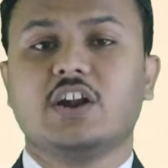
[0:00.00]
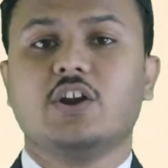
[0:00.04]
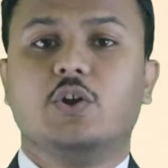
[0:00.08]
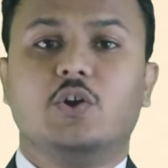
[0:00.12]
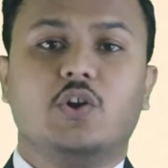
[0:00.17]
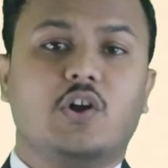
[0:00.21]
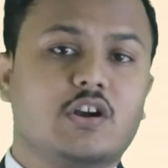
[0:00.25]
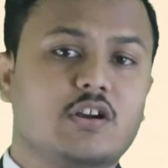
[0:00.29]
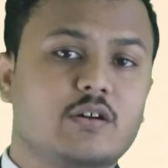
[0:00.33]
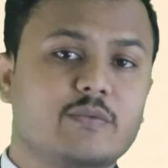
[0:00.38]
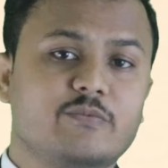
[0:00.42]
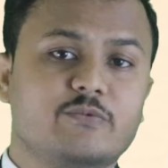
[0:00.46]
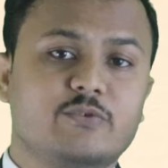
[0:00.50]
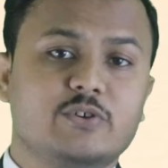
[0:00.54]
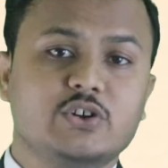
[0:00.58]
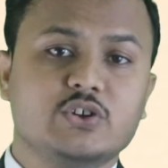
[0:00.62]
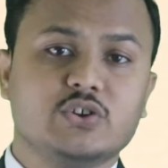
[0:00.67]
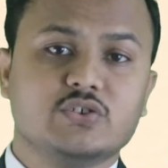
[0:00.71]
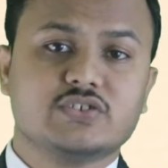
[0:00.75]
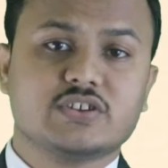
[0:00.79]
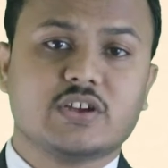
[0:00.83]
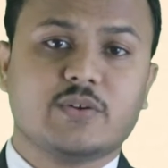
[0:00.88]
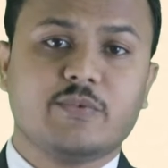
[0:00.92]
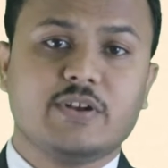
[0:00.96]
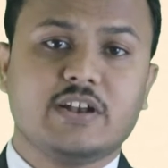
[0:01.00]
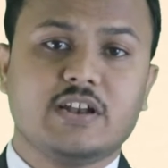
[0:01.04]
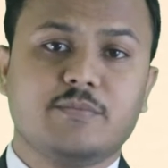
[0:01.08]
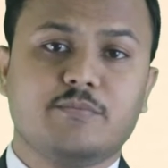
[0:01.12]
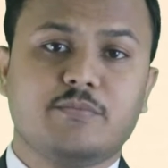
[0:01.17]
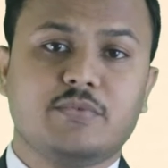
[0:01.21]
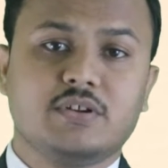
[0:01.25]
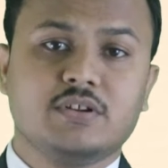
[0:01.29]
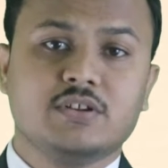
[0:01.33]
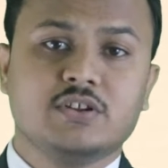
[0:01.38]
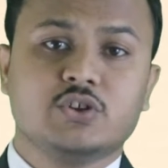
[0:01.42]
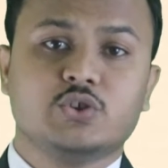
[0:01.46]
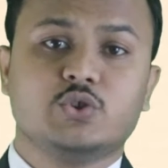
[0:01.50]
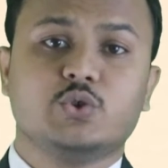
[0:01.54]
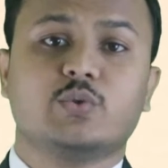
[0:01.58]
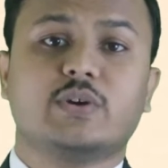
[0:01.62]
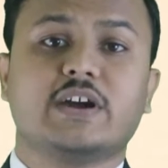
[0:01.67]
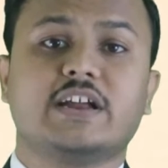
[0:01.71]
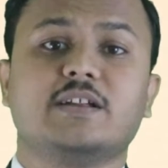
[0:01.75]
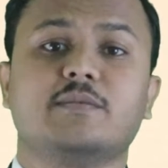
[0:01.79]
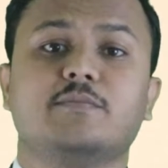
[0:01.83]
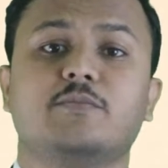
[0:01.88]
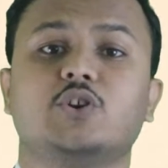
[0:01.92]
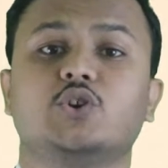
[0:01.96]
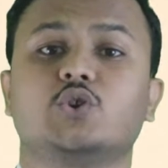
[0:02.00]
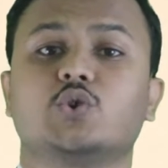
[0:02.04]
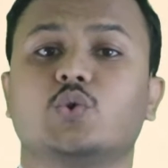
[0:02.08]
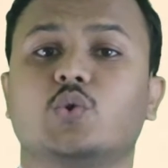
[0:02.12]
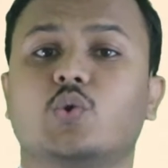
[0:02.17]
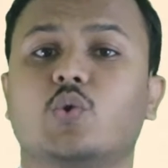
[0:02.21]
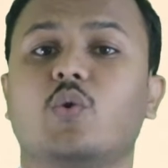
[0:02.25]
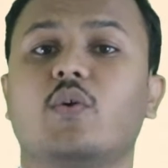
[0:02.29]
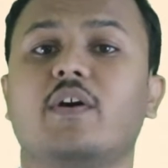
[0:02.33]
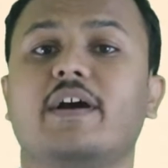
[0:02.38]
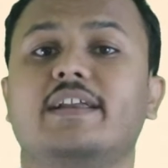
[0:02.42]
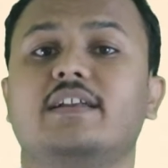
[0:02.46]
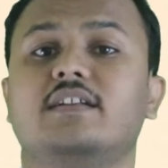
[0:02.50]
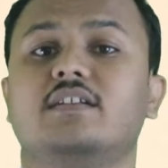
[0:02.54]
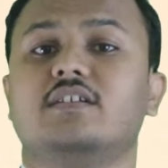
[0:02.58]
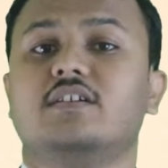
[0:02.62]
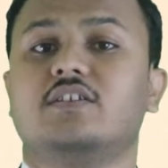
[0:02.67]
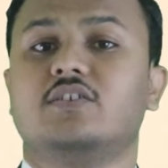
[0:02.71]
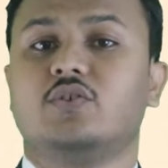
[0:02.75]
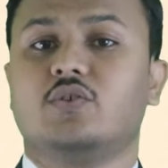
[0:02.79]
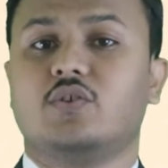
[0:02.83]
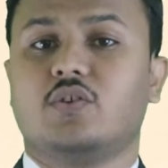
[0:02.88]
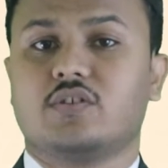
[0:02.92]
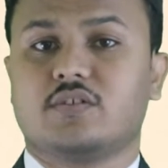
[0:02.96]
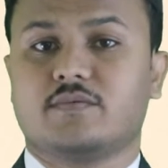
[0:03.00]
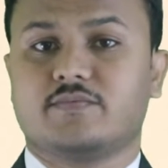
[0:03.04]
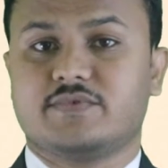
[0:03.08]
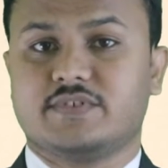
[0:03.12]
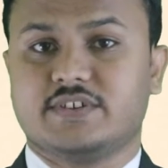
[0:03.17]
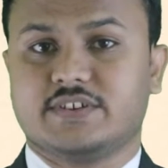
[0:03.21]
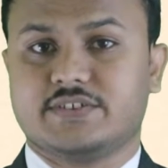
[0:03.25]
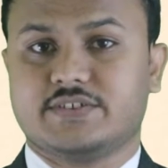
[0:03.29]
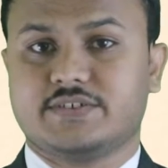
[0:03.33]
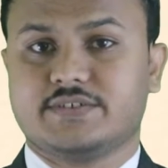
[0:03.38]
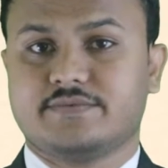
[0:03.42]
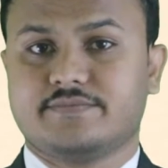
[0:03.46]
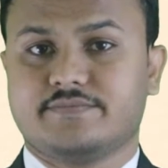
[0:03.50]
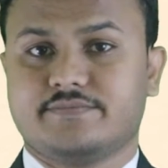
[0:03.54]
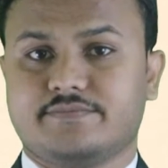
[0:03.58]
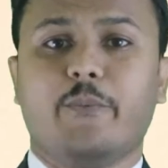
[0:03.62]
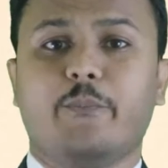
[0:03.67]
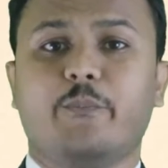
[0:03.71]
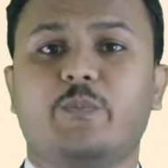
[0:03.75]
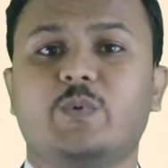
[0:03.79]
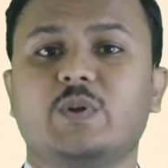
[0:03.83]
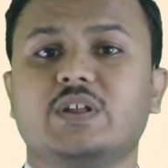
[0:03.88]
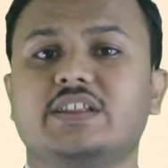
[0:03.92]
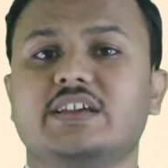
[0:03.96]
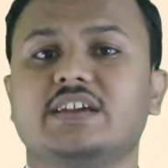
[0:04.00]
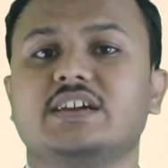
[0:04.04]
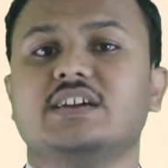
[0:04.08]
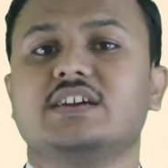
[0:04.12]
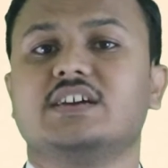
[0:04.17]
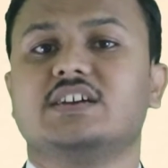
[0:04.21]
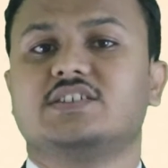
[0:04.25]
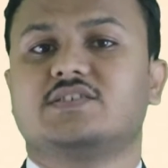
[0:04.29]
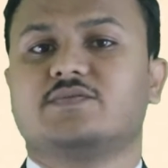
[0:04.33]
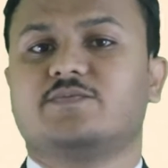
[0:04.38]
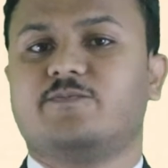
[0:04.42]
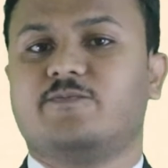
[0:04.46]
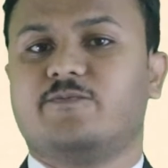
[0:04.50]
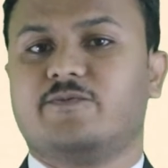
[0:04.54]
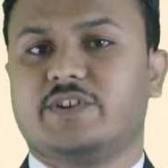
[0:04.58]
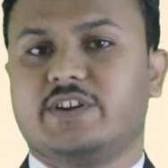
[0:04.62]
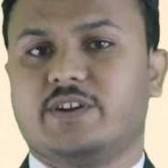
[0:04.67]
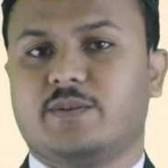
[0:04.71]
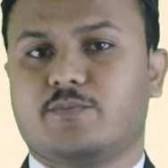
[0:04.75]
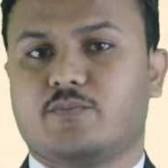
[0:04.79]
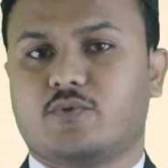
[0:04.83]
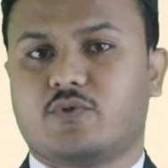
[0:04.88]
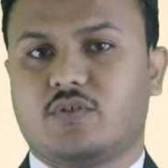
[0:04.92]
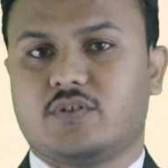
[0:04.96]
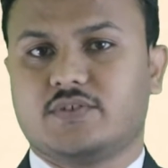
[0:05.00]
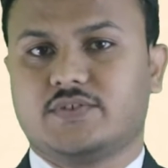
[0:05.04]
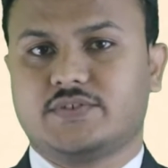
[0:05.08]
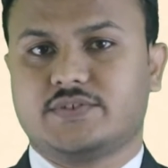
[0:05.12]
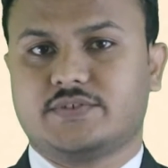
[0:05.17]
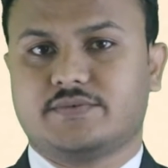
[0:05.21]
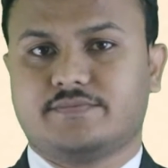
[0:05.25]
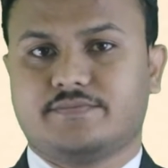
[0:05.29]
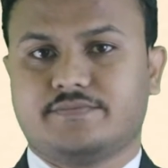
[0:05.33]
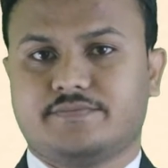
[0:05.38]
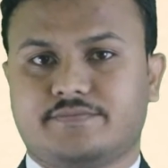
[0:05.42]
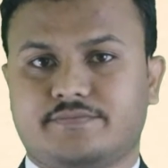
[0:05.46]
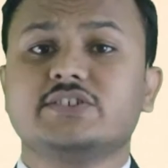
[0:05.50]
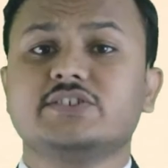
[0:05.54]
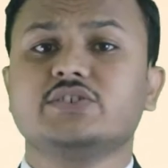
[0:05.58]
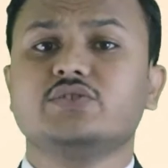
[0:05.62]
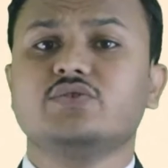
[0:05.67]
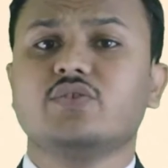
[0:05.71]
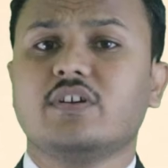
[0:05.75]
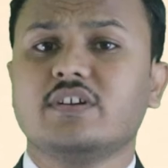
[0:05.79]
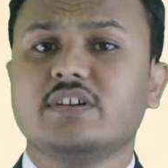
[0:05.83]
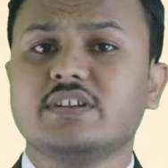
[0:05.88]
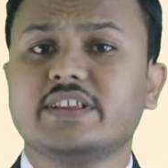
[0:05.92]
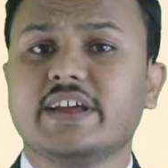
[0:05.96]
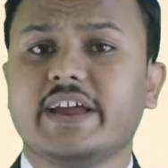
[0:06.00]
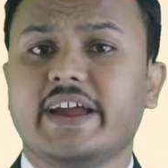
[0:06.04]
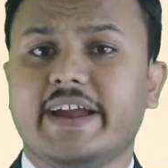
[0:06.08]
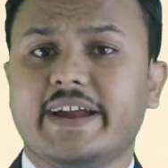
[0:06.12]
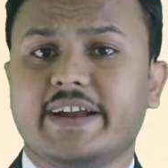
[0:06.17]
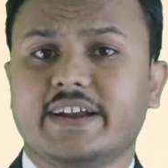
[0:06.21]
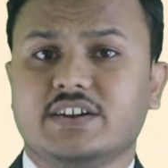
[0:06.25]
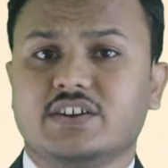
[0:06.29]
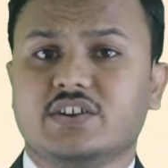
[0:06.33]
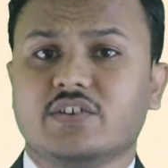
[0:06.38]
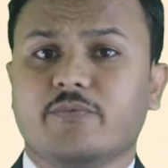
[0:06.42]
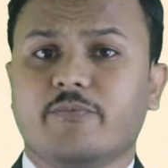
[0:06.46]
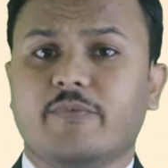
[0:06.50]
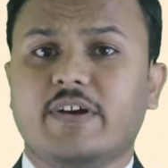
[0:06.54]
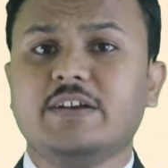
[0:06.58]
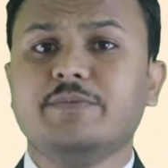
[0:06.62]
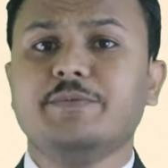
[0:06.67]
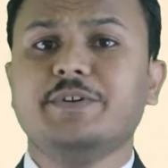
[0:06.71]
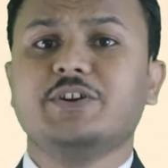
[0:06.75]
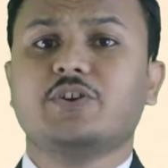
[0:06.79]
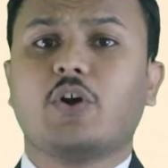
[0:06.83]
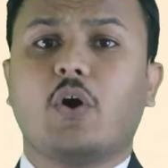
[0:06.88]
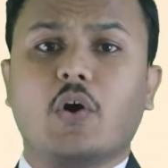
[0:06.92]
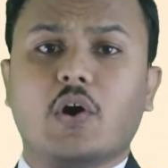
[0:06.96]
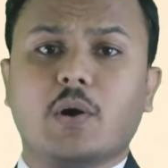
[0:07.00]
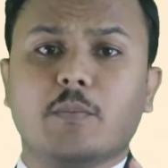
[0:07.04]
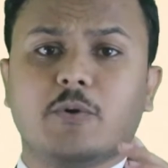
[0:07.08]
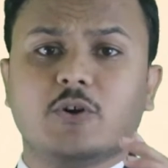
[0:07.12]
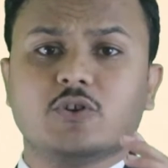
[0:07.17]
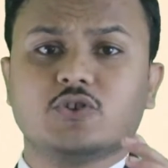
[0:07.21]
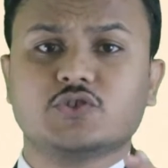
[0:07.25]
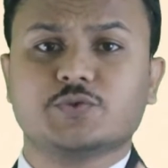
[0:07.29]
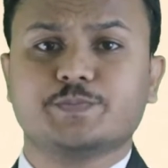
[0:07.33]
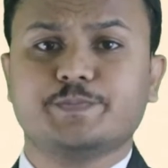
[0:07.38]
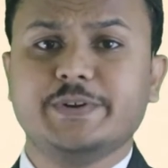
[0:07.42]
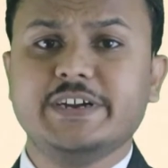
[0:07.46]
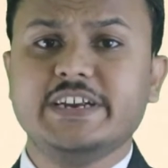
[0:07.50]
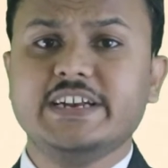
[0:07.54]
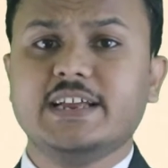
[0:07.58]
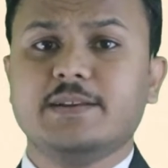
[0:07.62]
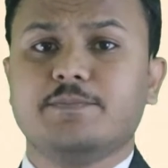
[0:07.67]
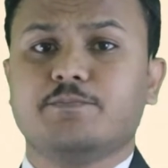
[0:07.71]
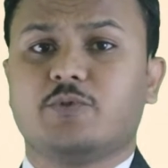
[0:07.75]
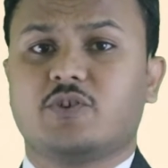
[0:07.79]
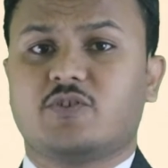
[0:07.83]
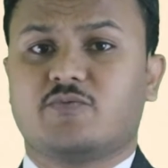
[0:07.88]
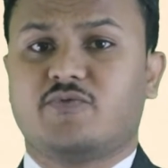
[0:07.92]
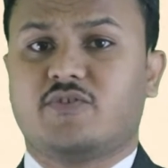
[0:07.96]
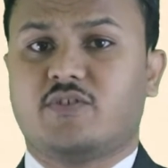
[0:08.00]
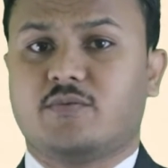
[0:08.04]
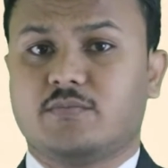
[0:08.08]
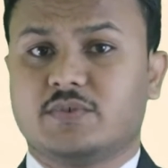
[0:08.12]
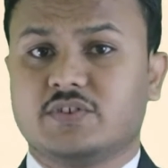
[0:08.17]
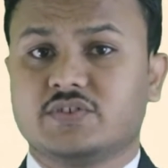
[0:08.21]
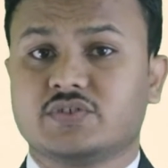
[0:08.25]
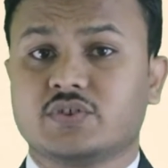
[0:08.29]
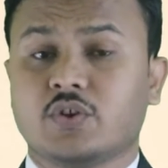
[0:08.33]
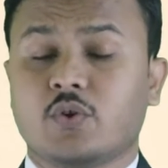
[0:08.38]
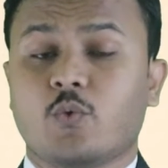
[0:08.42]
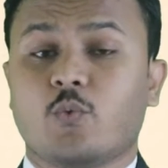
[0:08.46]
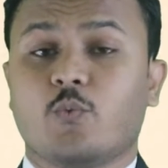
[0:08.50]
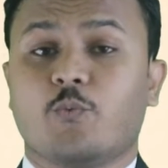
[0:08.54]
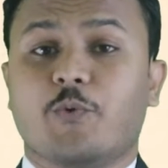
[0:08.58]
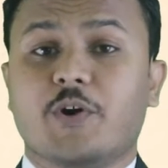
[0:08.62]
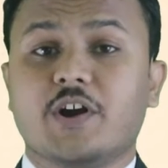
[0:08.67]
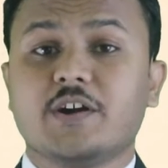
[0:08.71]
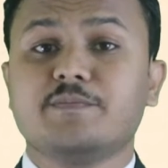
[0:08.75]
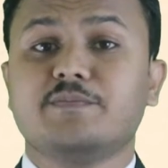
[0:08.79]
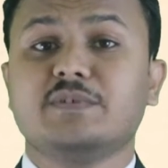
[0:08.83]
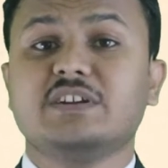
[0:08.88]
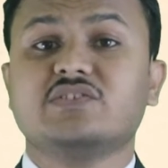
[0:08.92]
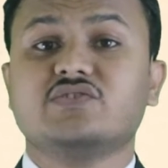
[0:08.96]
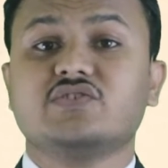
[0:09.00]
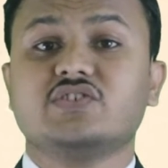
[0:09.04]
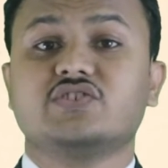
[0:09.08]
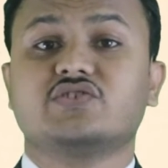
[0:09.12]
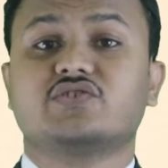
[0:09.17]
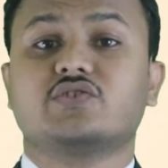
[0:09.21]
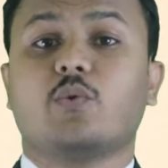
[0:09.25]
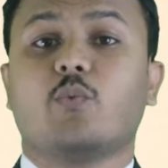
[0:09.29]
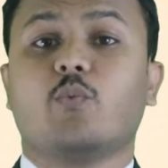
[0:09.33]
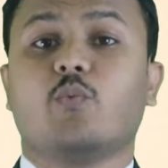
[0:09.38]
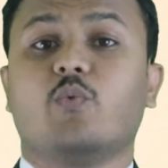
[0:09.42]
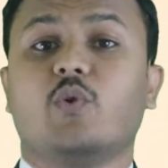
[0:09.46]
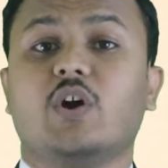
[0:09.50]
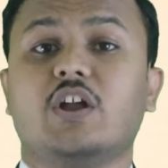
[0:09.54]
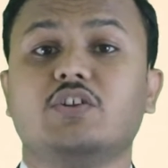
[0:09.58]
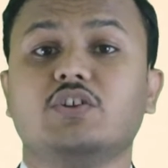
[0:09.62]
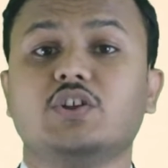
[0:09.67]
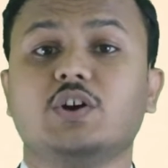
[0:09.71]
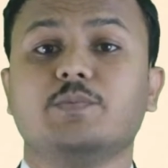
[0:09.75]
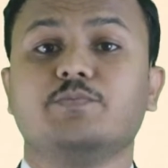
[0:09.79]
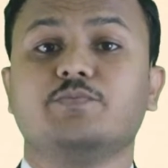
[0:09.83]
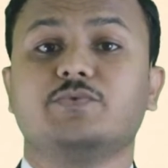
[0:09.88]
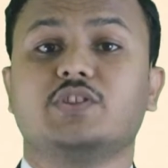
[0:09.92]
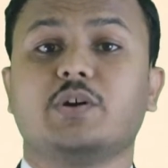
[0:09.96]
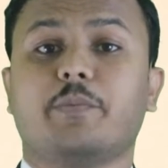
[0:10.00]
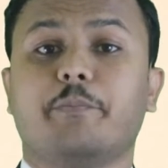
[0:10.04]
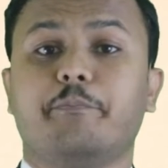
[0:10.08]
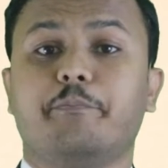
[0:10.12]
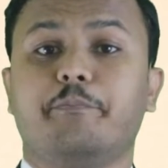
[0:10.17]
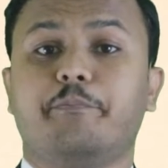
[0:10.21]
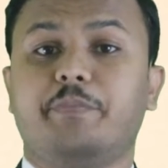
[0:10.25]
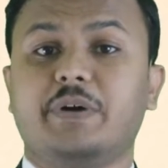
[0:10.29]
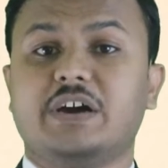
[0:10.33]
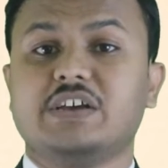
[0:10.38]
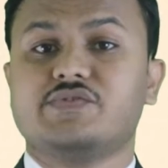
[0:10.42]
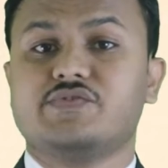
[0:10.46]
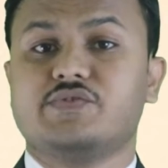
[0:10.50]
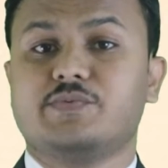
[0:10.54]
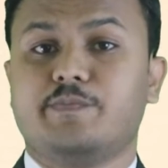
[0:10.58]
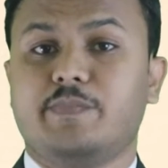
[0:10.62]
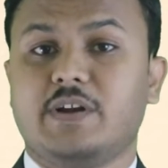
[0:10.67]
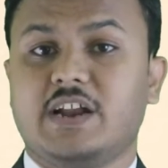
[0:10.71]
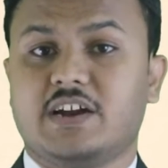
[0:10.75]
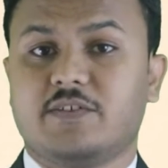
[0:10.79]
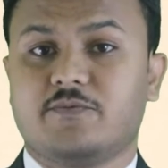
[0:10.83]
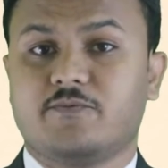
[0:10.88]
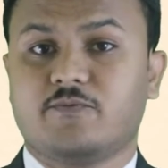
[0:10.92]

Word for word: There are a lot of videos available. You can able to go and learn a lot of things. Everything is free of cost. This is not the end. When we talk about speed and performance, WordPress is the one of the best